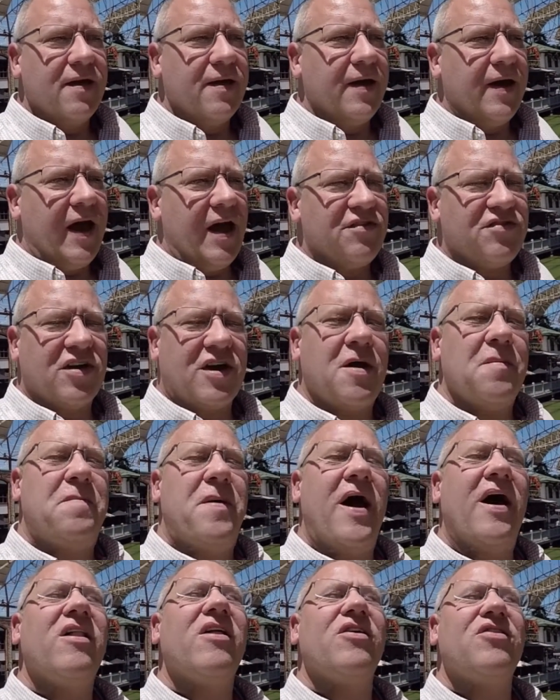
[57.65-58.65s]
He has a
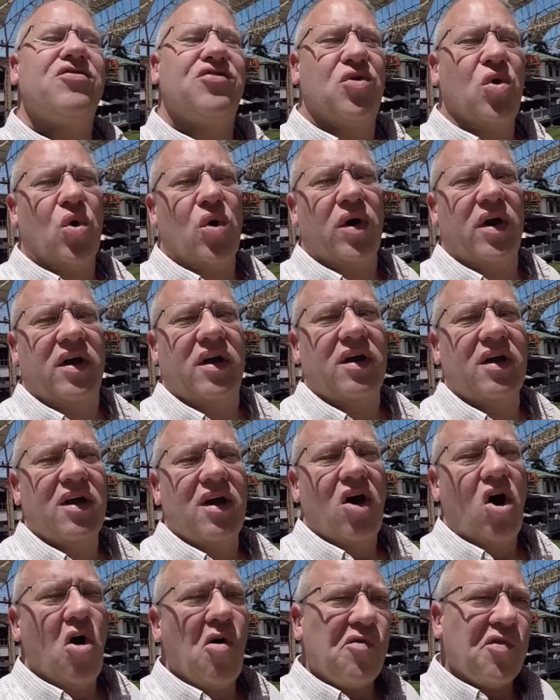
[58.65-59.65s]
compelling story,
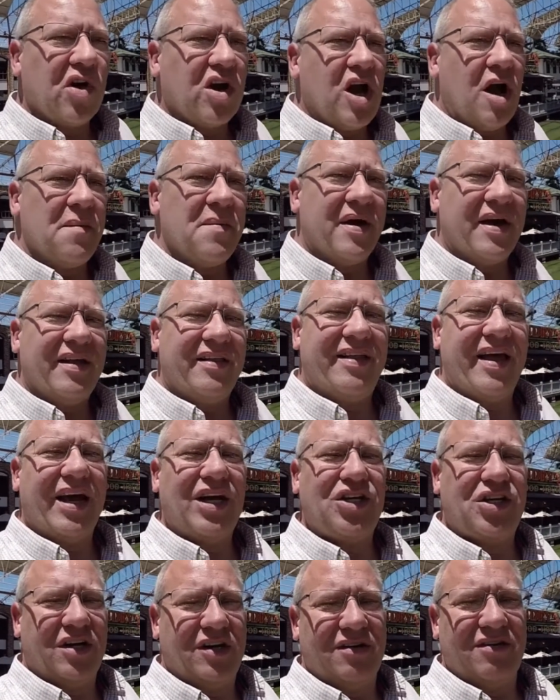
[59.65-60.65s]
overcoming
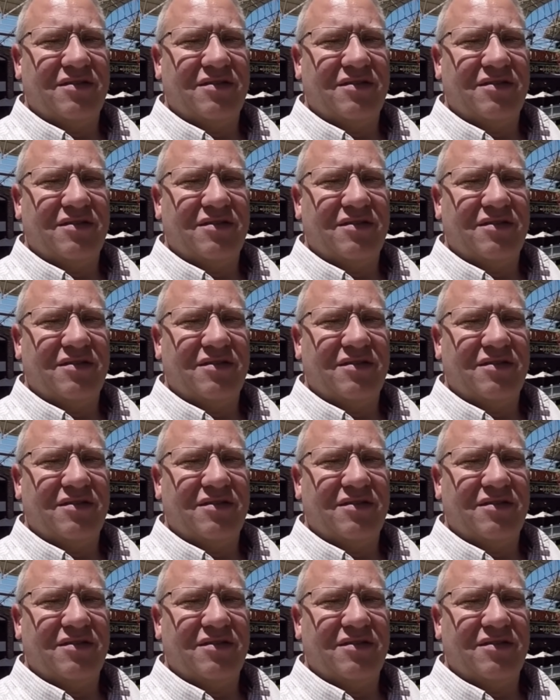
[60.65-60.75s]
addiction.